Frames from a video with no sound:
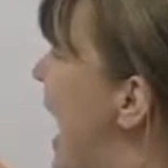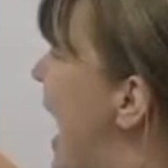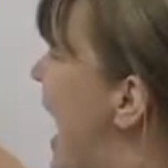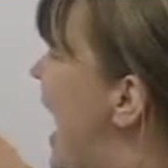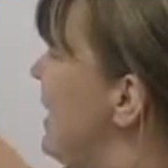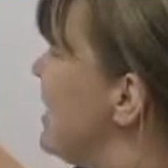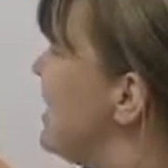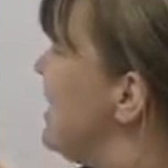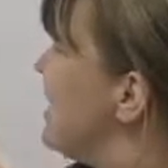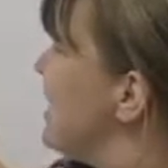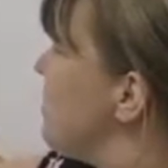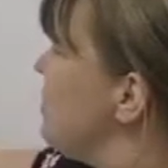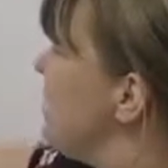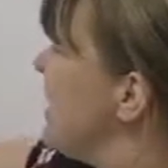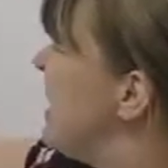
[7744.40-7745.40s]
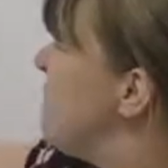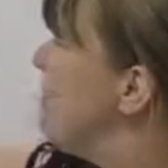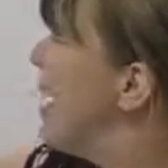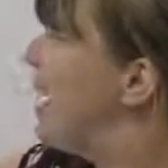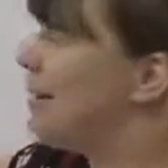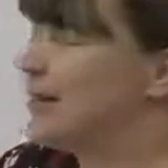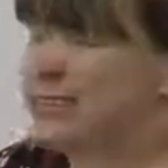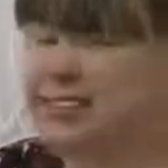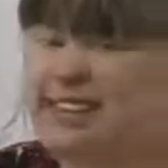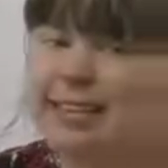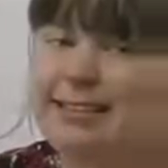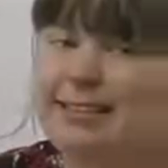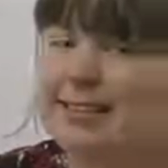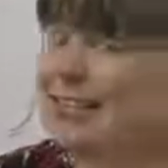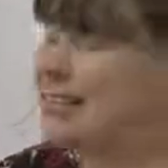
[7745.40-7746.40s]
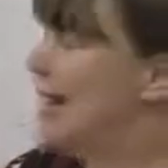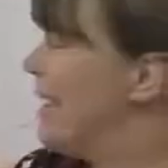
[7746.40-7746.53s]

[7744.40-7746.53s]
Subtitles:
at, doesn't really matter in this